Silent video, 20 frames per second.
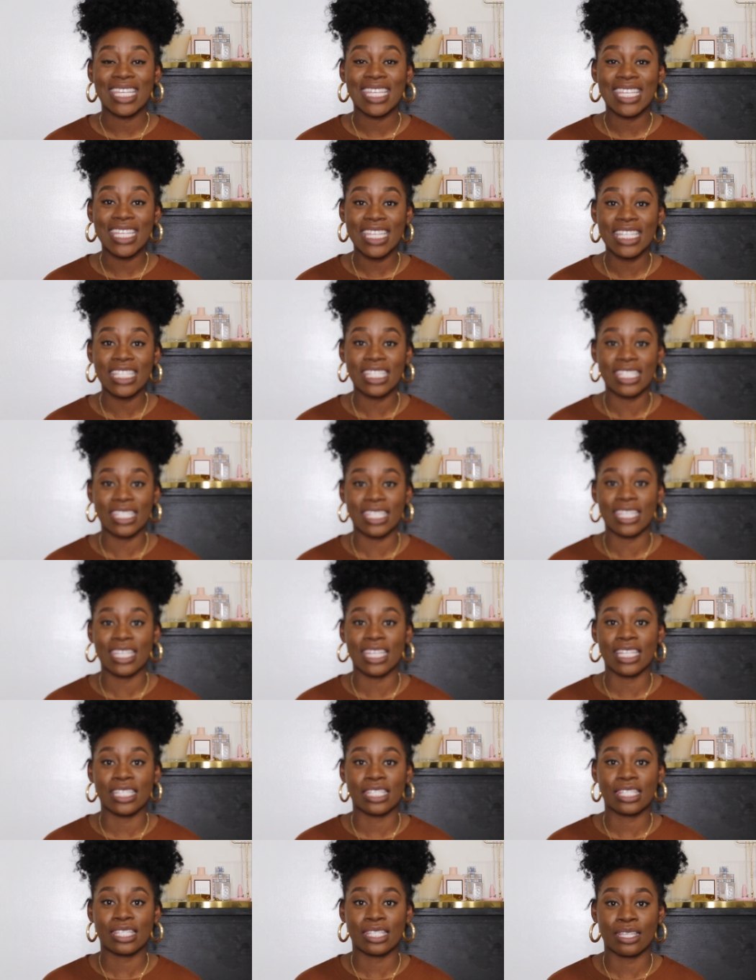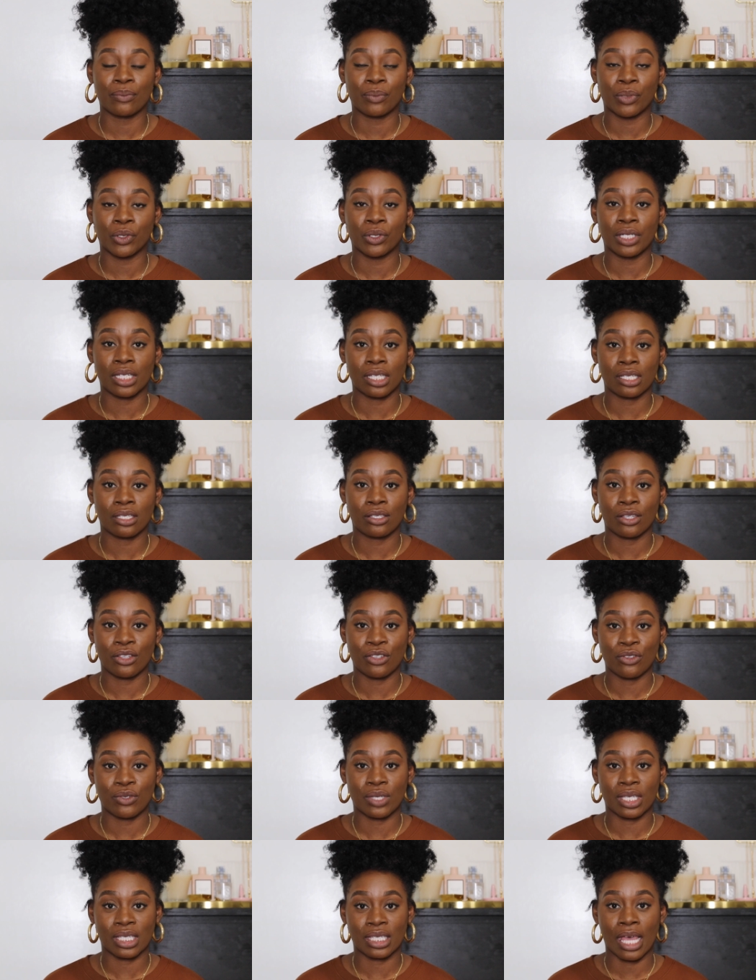easy and simple it is to
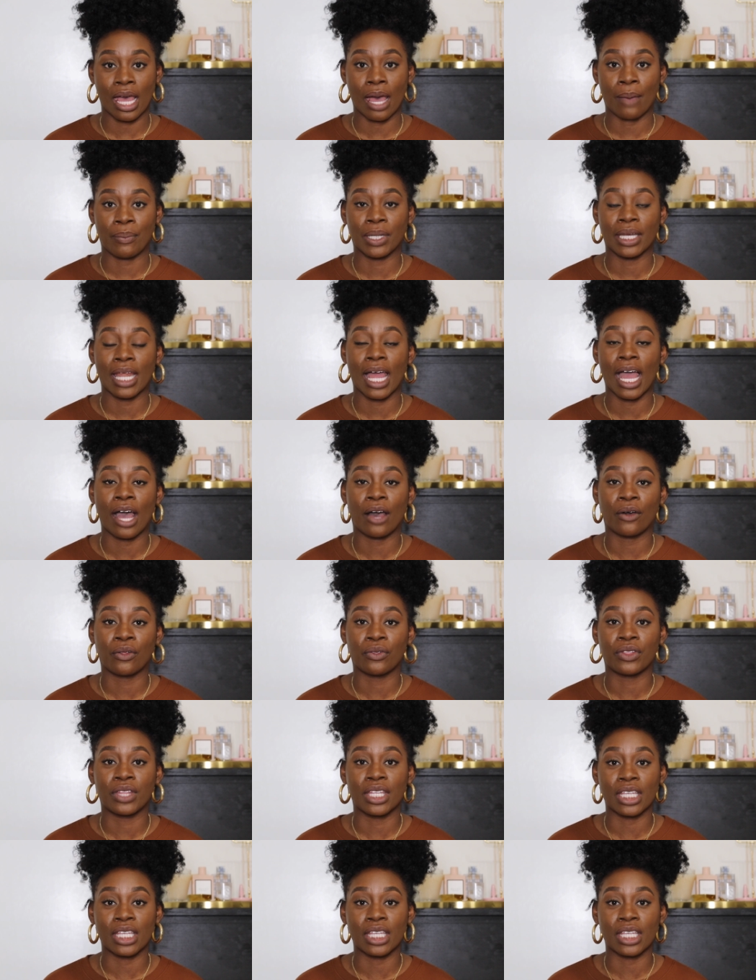use this app and how